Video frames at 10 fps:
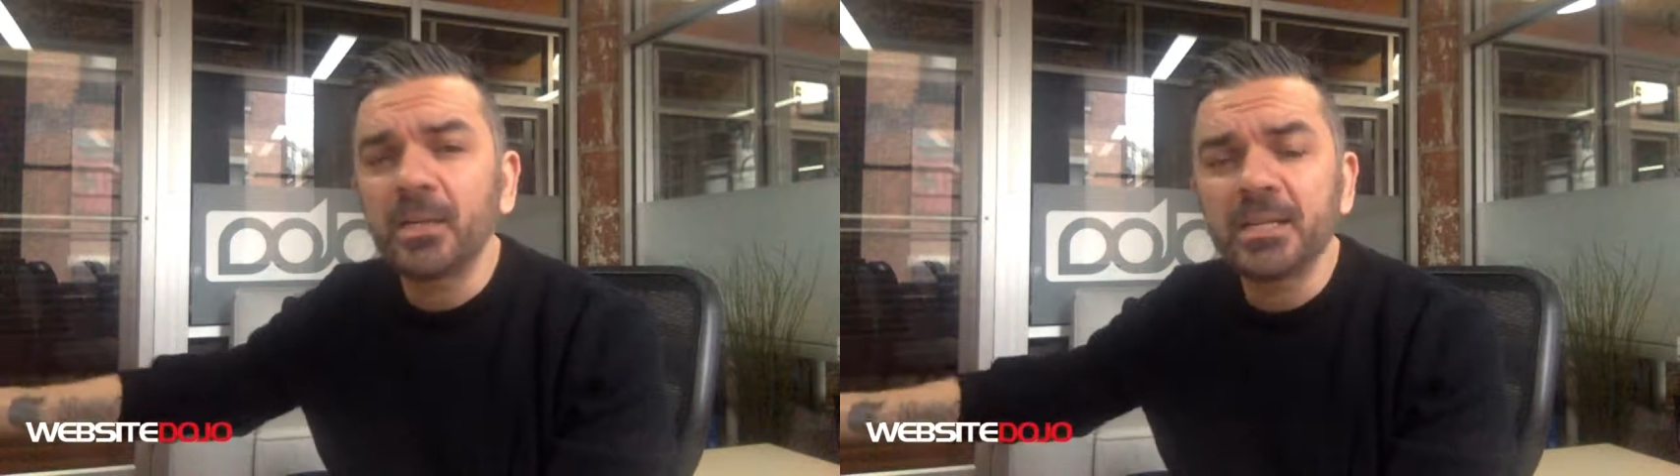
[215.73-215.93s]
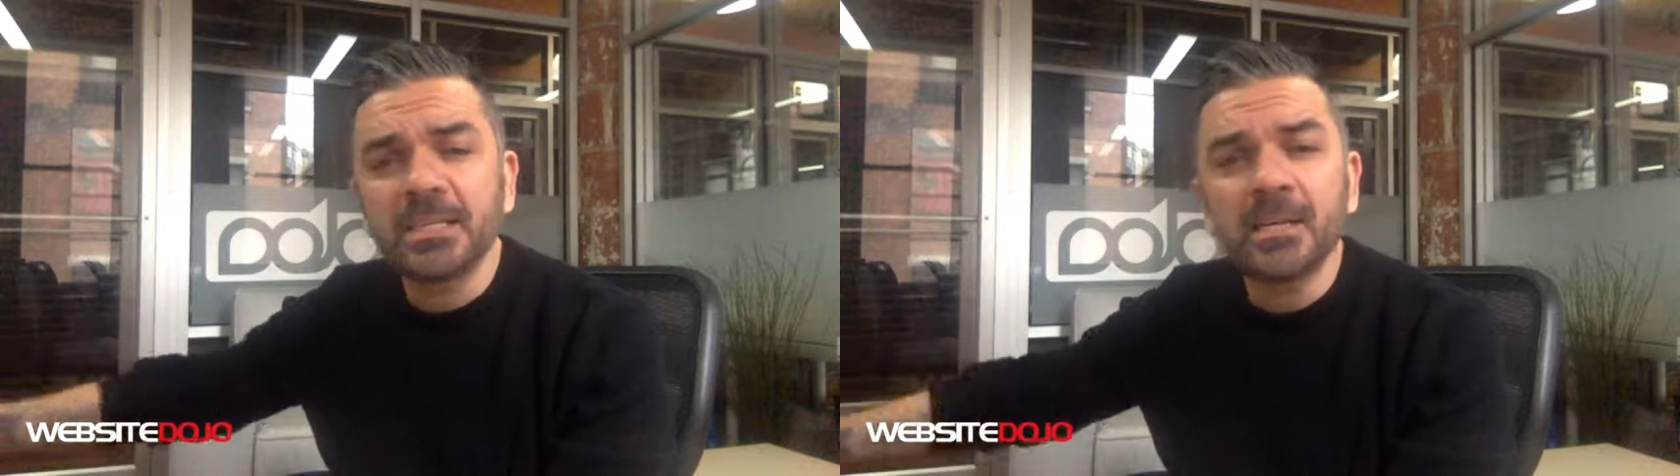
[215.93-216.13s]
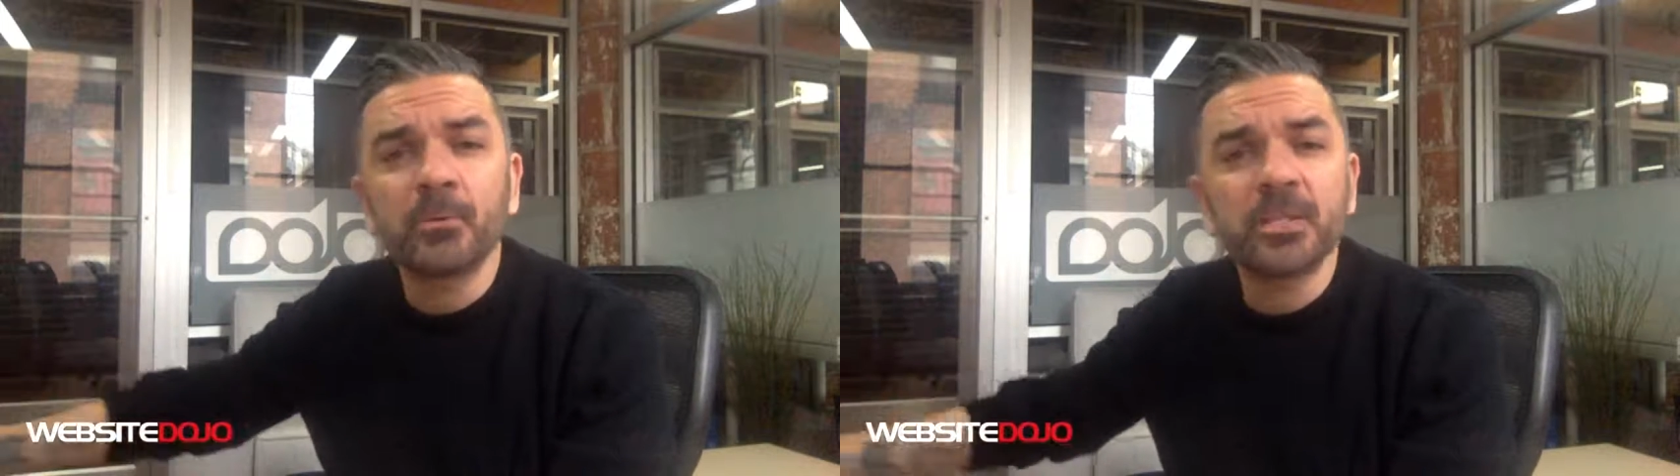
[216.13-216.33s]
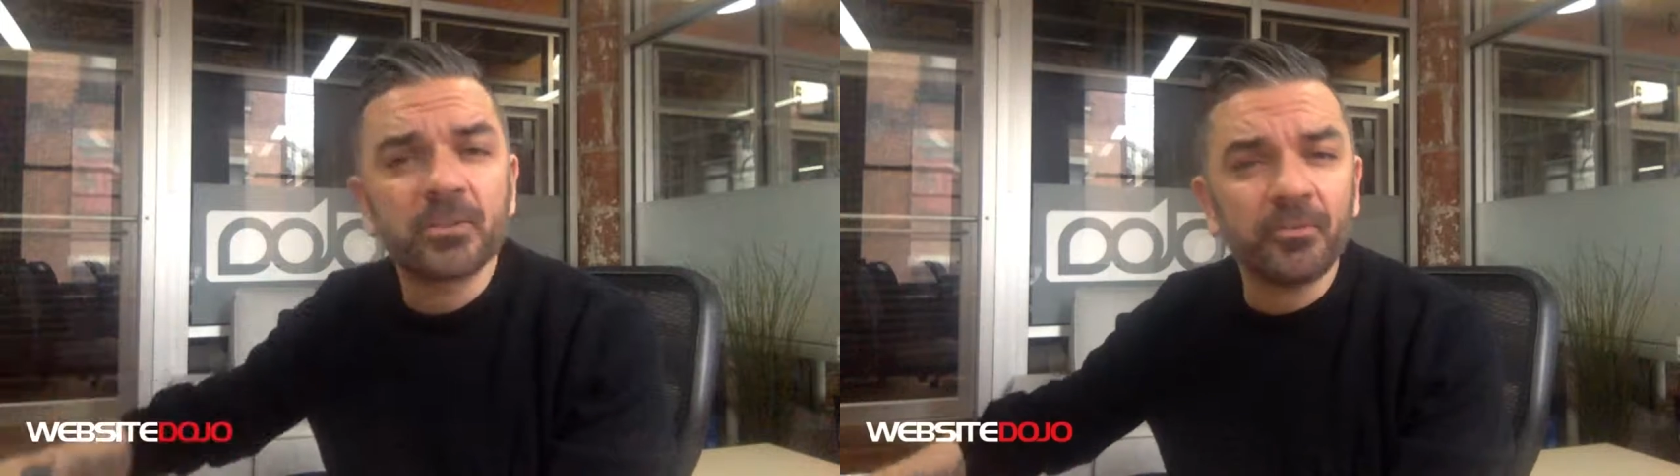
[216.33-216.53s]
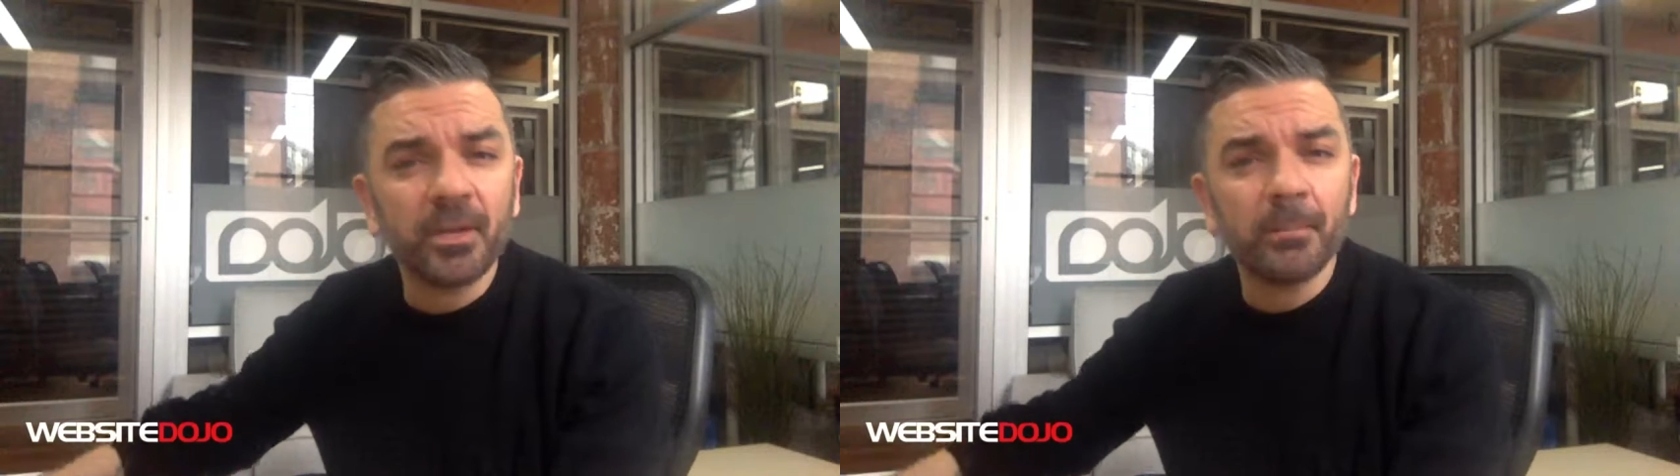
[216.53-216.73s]
with a
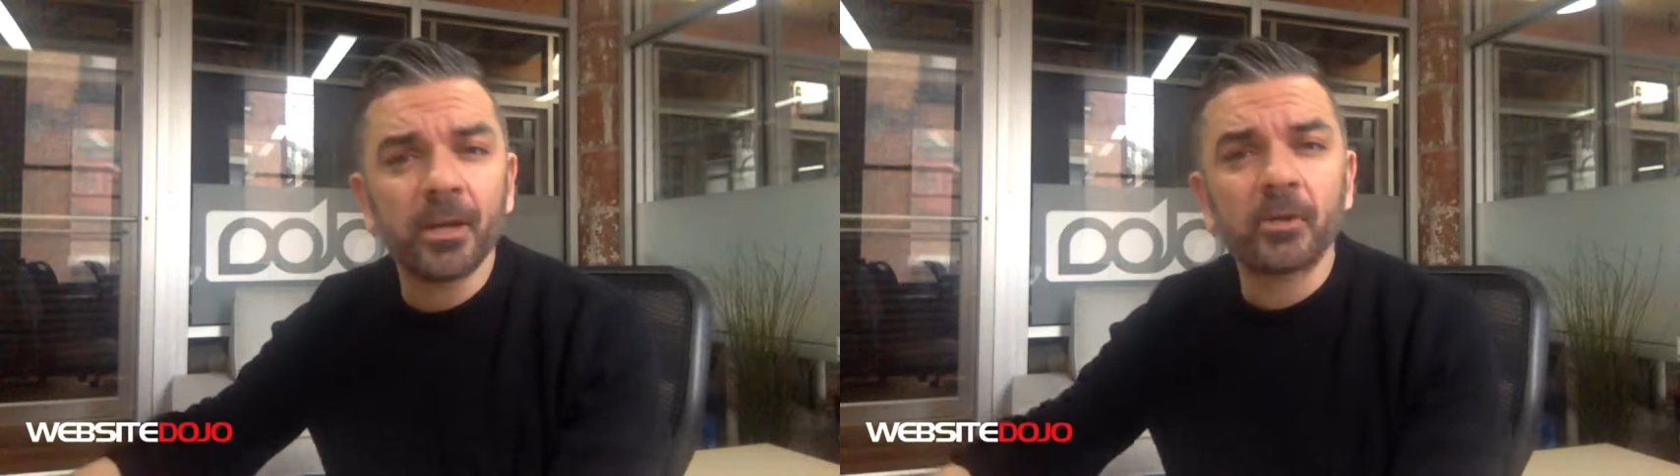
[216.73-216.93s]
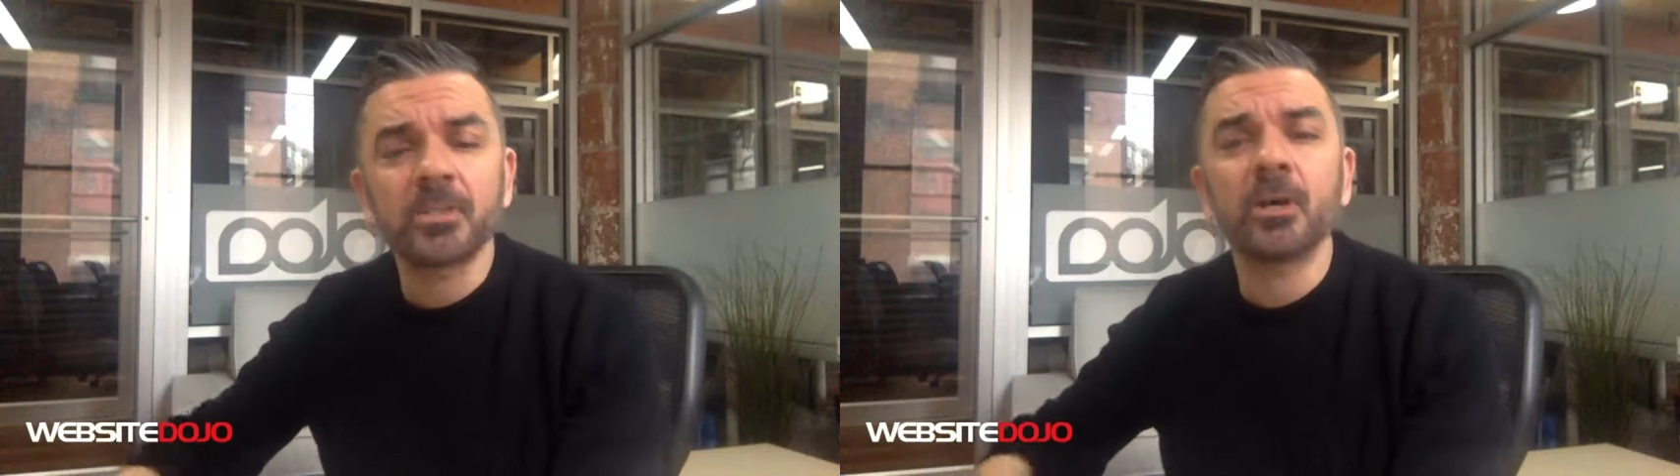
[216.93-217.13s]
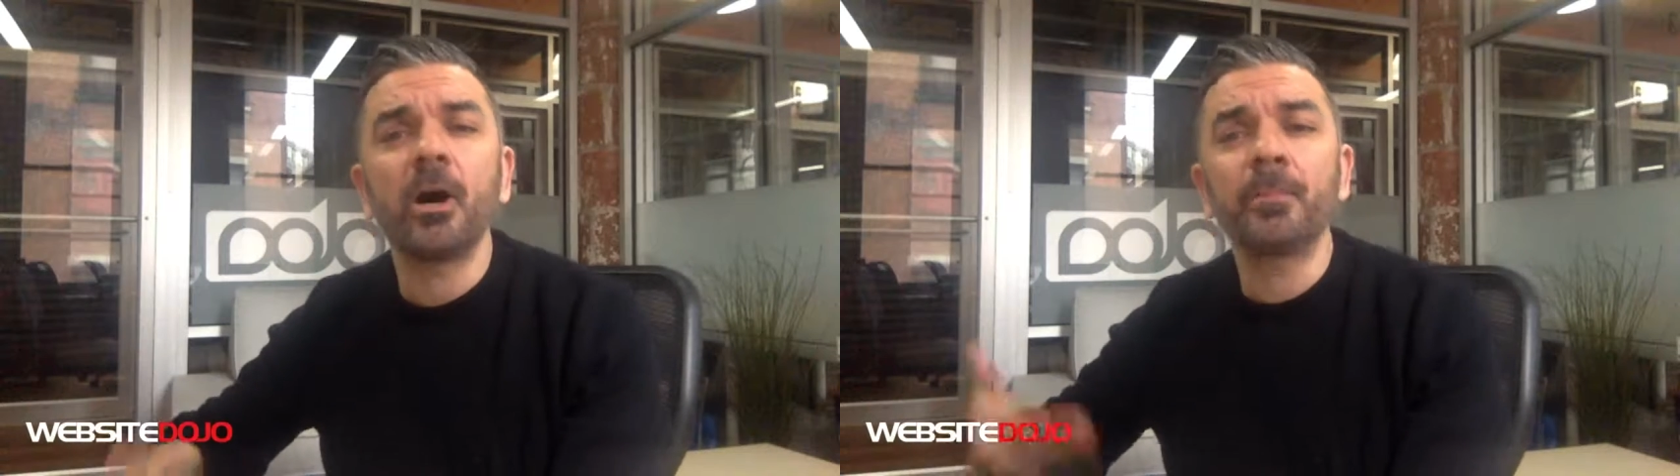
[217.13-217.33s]
sequence of emails